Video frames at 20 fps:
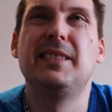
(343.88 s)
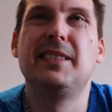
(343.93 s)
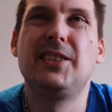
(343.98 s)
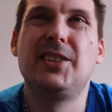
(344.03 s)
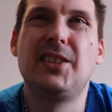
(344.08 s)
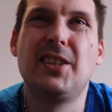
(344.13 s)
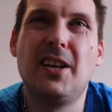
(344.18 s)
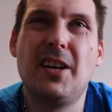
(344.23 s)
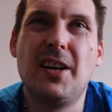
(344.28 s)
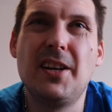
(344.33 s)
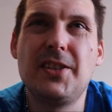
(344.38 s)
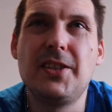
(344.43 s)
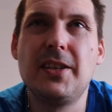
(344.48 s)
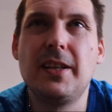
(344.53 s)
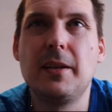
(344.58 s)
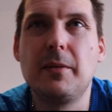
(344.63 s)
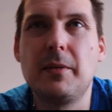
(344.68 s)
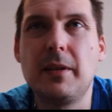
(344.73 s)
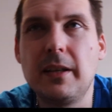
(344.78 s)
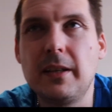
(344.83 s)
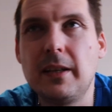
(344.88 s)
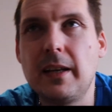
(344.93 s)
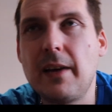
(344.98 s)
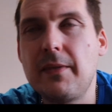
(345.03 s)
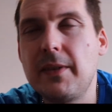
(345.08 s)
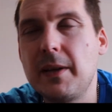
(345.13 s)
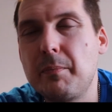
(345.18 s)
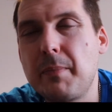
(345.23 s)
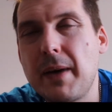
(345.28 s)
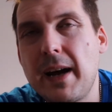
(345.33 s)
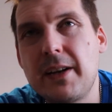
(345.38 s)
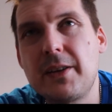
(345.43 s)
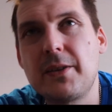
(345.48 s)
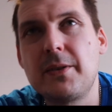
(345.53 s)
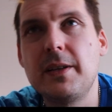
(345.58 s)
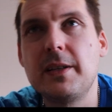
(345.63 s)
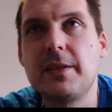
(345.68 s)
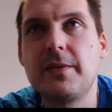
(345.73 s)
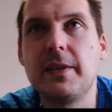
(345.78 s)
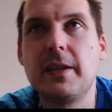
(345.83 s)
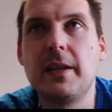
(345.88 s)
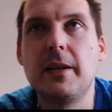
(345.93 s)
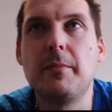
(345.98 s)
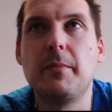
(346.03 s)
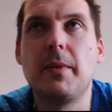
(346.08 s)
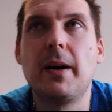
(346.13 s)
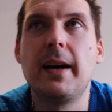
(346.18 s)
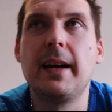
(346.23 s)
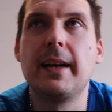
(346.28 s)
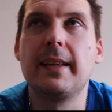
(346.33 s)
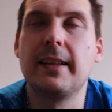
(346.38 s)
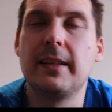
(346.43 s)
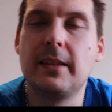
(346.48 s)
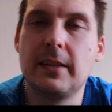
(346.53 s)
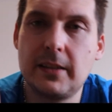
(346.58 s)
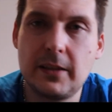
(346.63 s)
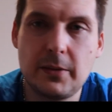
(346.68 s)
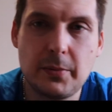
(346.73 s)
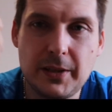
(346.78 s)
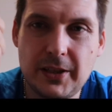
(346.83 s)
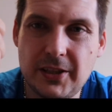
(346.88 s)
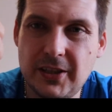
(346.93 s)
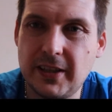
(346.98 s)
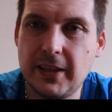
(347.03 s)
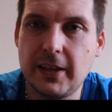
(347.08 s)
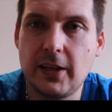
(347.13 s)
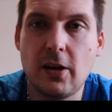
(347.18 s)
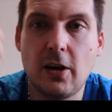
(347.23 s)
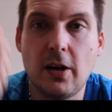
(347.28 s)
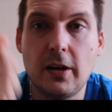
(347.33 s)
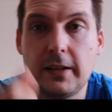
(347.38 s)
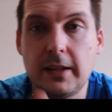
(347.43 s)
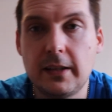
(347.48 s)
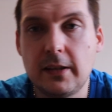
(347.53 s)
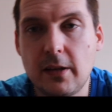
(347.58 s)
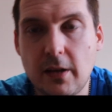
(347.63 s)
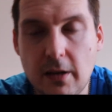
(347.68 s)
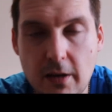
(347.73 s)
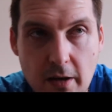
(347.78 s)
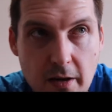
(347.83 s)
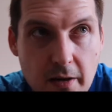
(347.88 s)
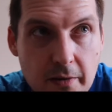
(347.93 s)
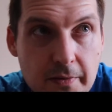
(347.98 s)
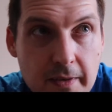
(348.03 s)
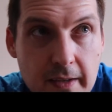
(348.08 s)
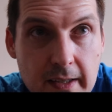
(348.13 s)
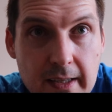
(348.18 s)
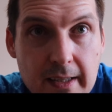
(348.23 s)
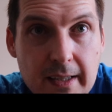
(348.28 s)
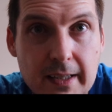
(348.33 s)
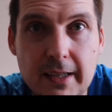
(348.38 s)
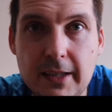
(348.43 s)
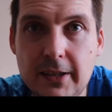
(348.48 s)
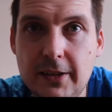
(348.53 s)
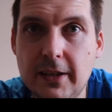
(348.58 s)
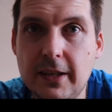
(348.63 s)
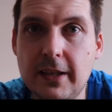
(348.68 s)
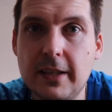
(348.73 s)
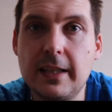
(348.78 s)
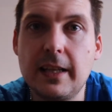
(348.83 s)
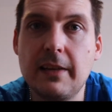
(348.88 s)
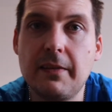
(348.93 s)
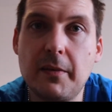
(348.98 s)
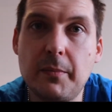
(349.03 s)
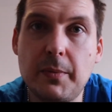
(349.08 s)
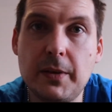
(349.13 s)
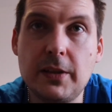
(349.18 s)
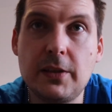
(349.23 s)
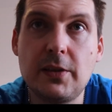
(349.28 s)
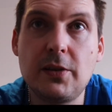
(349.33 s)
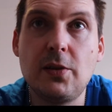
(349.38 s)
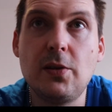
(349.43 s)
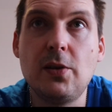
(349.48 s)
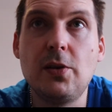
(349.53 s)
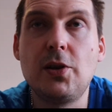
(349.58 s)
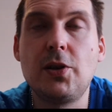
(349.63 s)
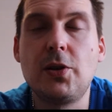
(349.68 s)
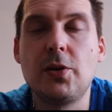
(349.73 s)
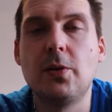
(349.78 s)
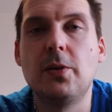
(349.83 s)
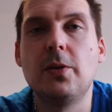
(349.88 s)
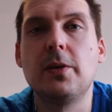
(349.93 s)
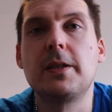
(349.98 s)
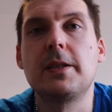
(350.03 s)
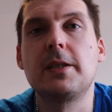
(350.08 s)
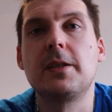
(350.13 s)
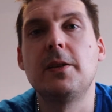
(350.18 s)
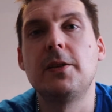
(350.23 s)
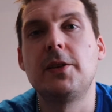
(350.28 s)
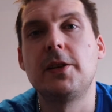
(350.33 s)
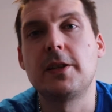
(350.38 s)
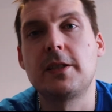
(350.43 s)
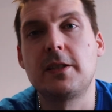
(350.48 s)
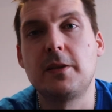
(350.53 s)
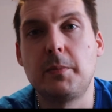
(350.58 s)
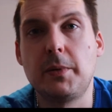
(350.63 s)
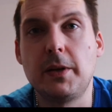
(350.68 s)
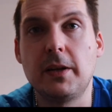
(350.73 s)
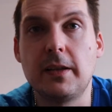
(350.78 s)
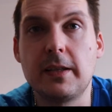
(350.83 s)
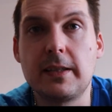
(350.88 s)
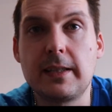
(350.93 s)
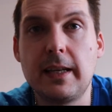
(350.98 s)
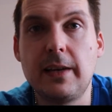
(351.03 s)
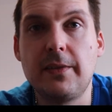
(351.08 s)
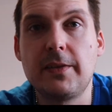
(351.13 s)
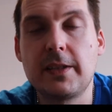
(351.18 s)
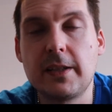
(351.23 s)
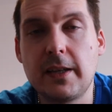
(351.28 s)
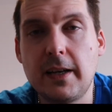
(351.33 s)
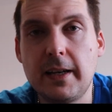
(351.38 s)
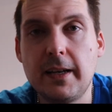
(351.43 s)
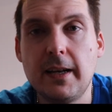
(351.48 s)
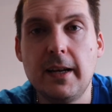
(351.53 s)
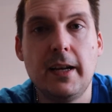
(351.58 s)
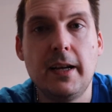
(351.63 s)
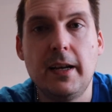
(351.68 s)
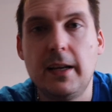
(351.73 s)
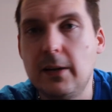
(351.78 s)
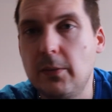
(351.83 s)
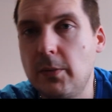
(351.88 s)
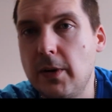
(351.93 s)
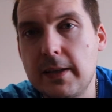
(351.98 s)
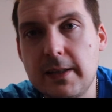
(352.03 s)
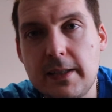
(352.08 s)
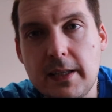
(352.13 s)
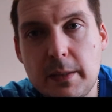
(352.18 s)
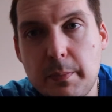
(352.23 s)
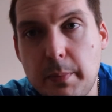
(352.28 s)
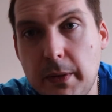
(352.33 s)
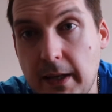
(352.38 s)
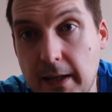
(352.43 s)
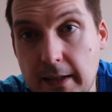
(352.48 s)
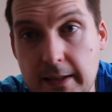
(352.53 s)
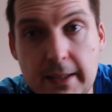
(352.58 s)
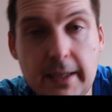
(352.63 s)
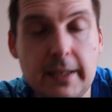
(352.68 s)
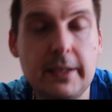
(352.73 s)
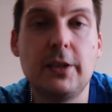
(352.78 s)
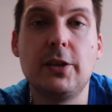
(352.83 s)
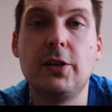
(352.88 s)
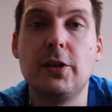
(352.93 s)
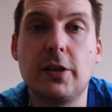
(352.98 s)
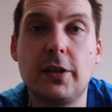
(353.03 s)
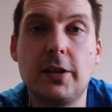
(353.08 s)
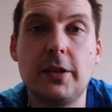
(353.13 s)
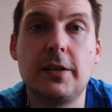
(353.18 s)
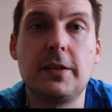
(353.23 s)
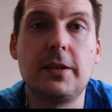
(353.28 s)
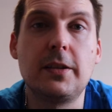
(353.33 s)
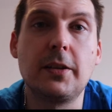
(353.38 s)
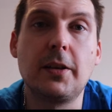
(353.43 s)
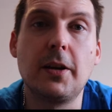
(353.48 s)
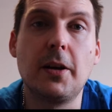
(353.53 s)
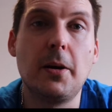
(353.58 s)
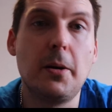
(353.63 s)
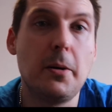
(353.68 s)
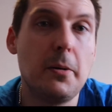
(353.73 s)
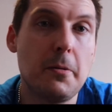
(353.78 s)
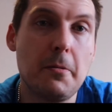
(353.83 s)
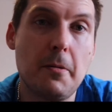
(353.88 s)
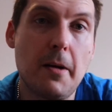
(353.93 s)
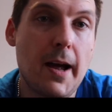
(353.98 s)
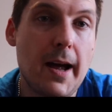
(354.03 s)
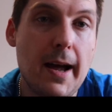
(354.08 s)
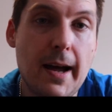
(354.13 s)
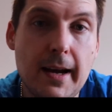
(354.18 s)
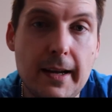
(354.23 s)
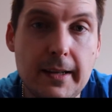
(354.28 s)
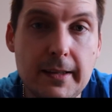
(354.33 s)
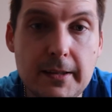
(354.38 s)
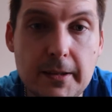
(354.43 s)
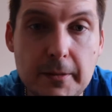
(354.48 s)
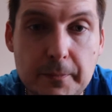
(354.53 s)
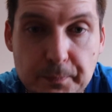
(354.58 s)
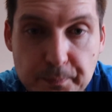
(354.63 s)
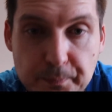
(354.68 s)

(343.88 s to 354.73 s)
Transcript: Charging, having batteries for their mic, then switching it on and off, you can never be too sure. So just to be on the safe side, once it's plugged in, you're good to go, and